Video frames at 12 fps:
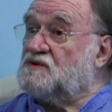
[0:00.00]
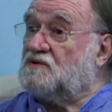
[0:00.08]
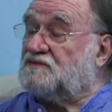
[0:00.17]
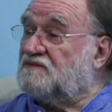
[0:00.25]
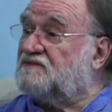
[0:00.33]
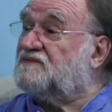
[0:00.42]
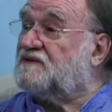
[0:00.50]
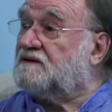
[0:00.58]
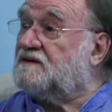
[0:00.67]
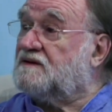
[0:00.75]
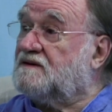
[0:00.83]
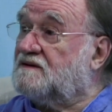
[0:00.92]
a lot of
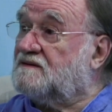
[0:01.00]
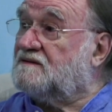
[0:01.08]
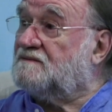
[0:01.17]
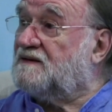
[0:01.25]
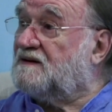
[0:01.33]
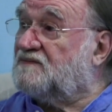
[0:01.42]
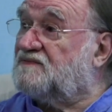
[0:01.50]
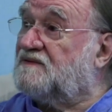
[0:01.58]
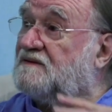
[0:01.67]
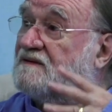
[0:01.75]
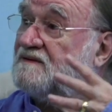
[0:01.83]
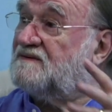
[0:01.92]
thinking about
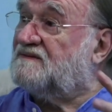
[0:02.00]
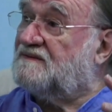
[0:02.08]
things.